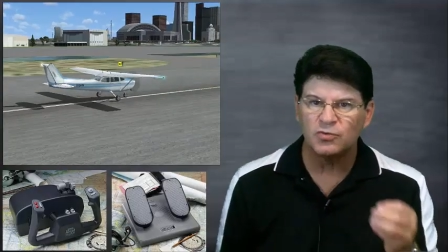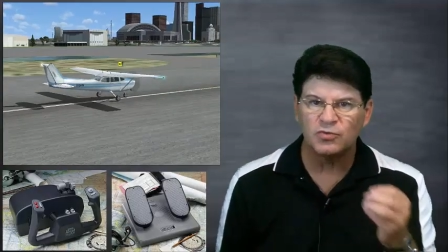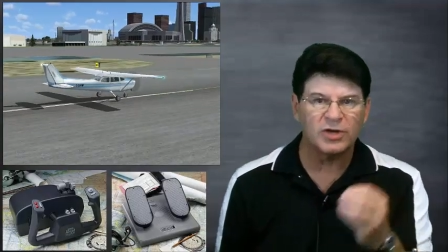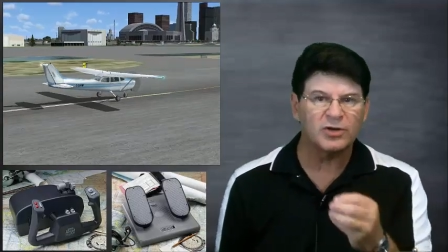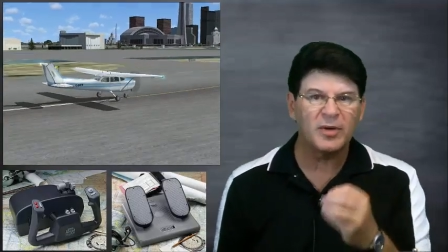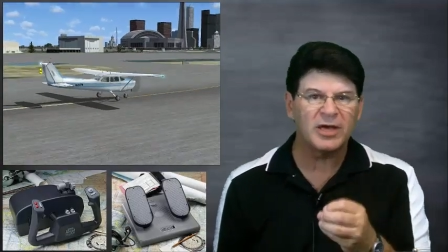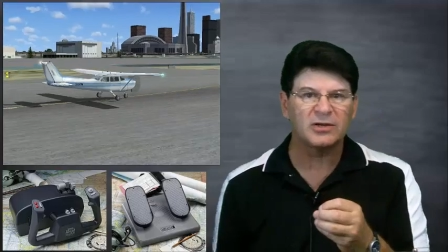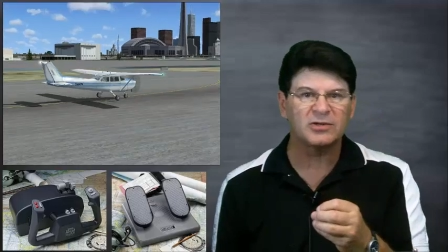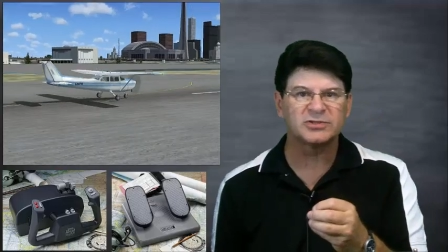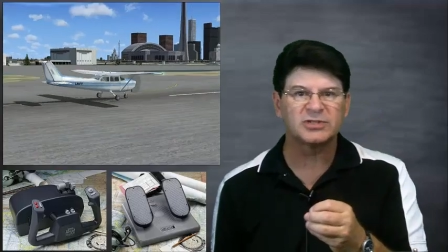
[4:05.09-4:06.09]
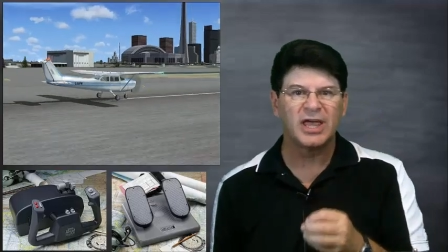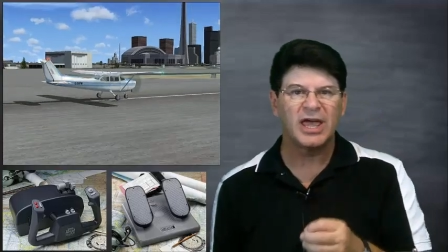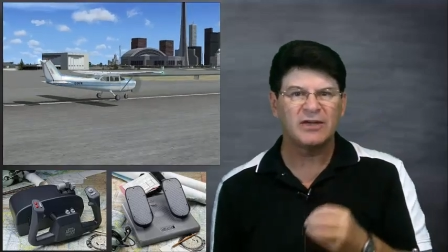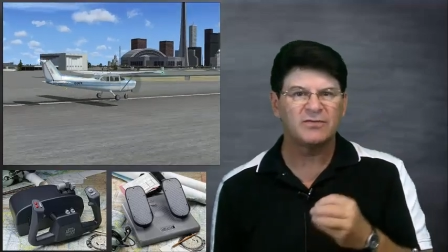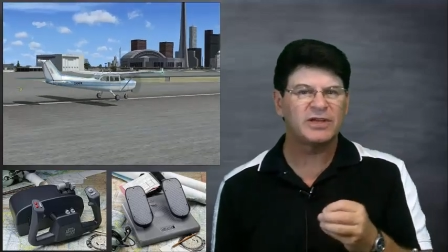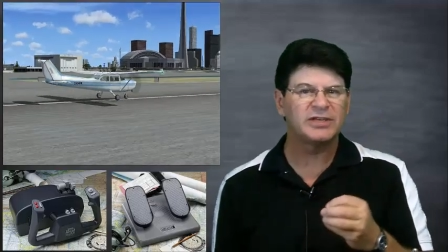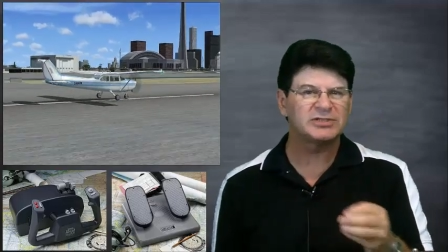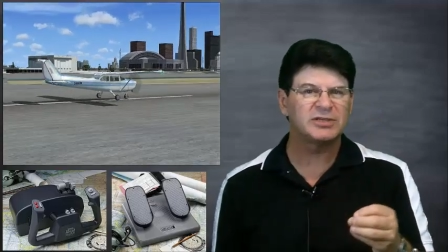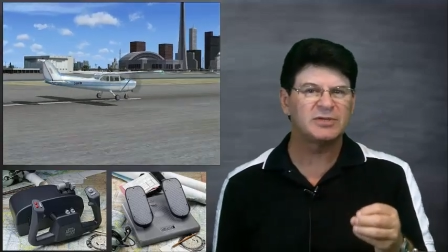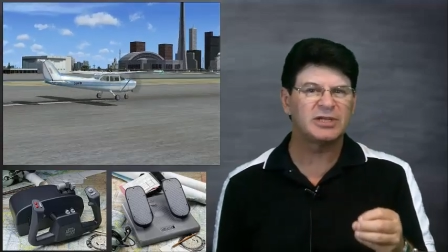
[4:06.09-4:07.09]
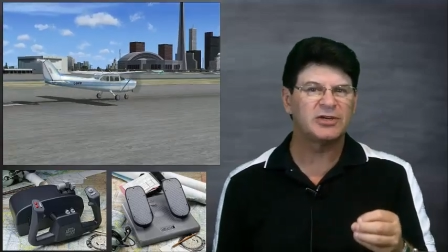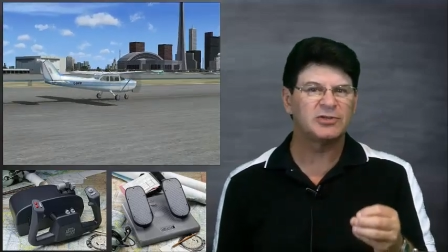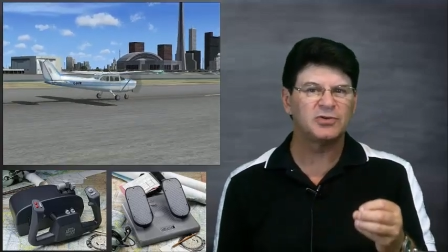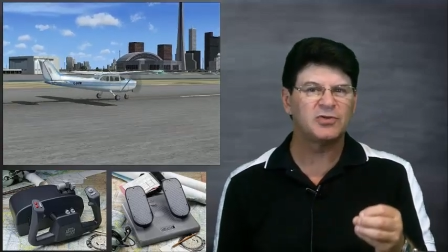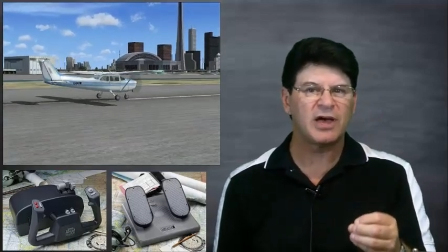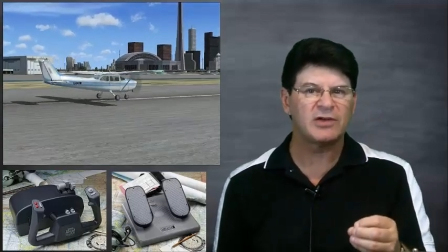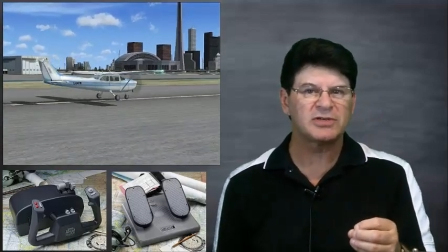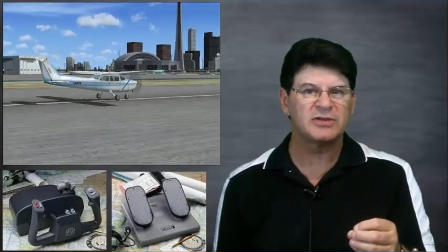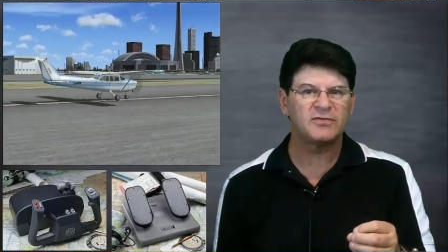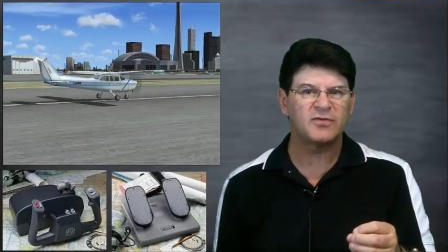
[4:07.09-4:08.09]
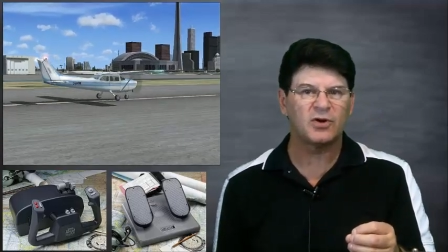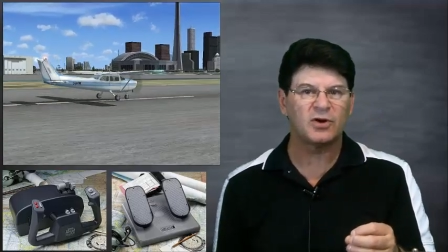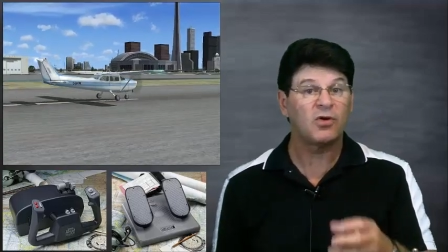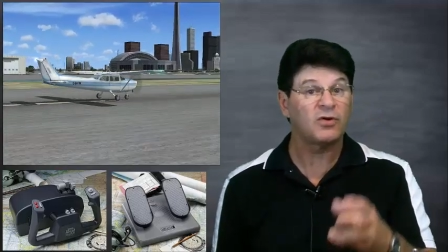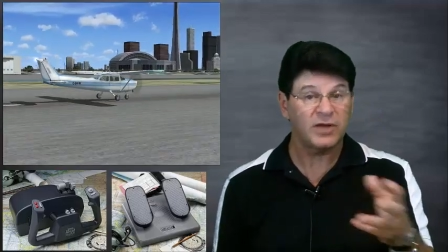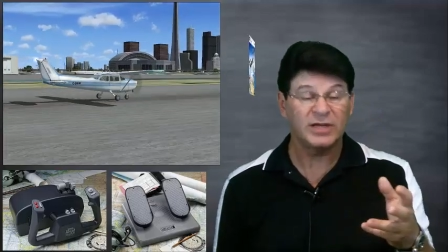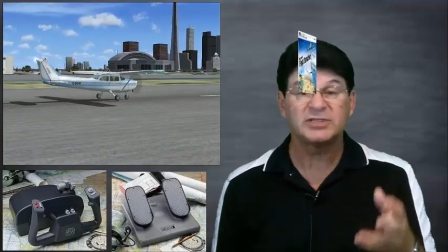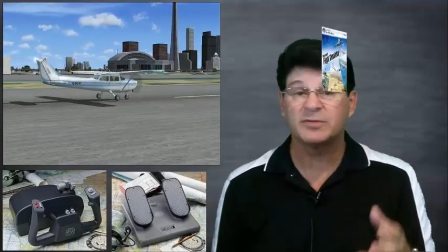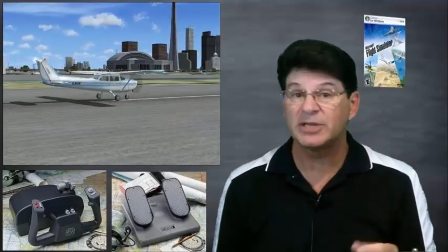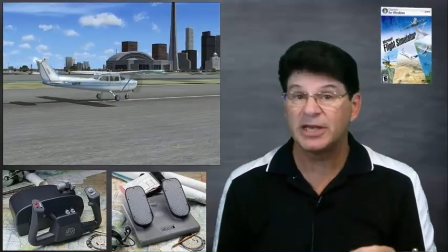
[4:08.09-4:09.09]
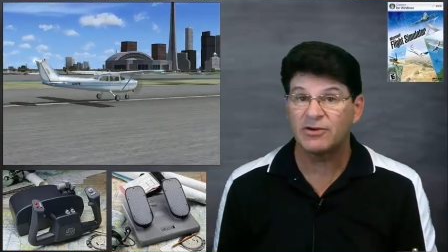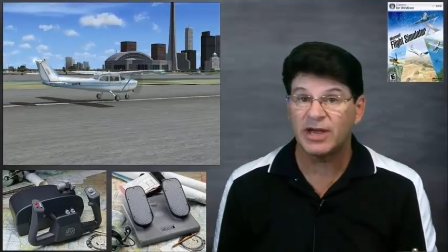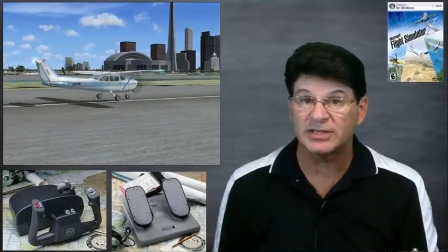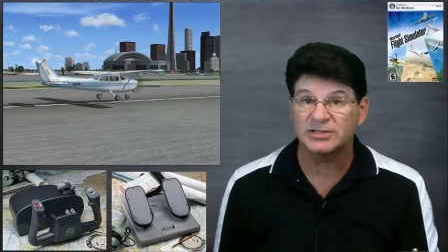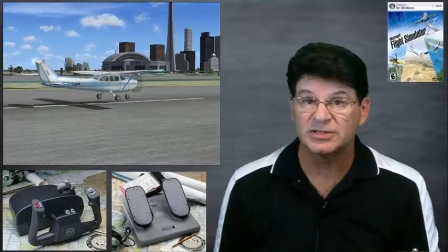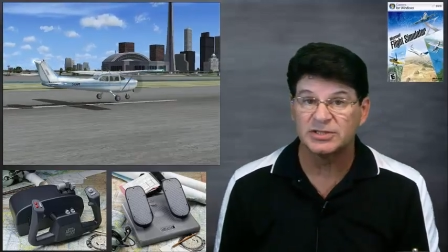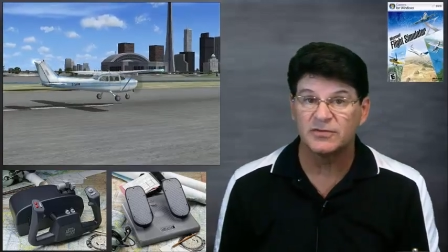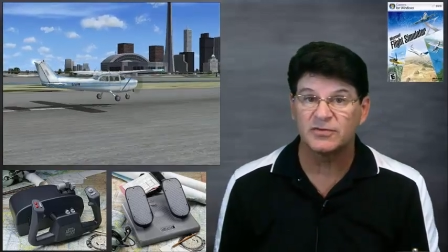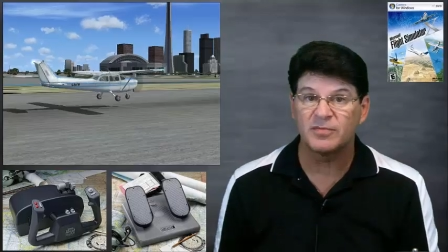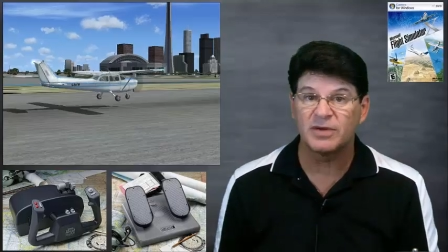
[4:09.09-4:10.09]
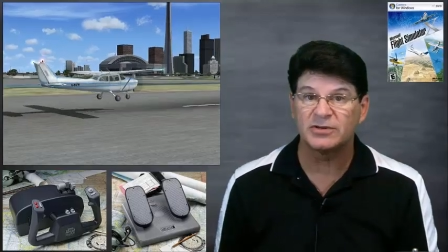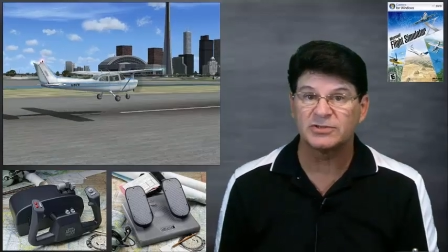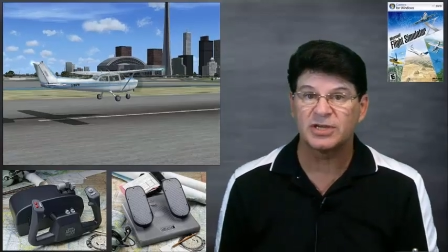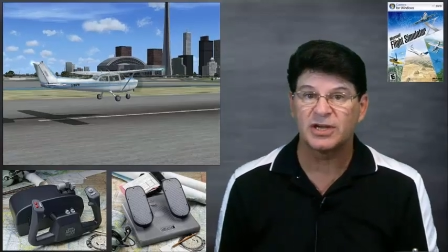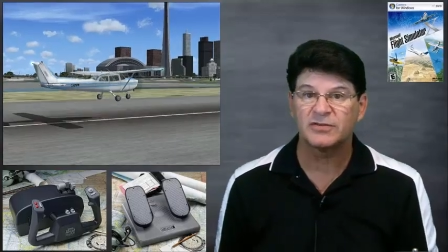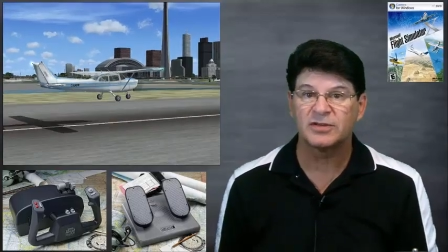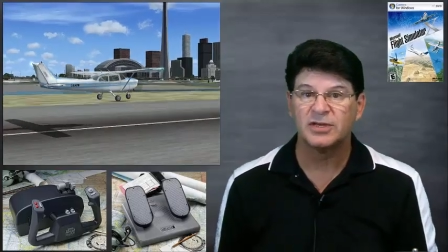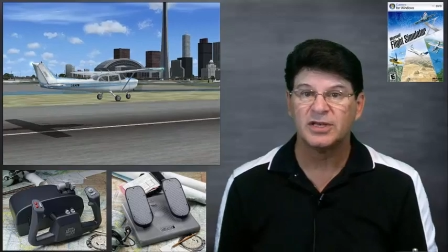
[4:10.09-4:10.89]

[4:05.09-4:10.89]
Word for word: rudder pedals, and Flight Simulator 2004 or Flight Simulator X from Microsoft.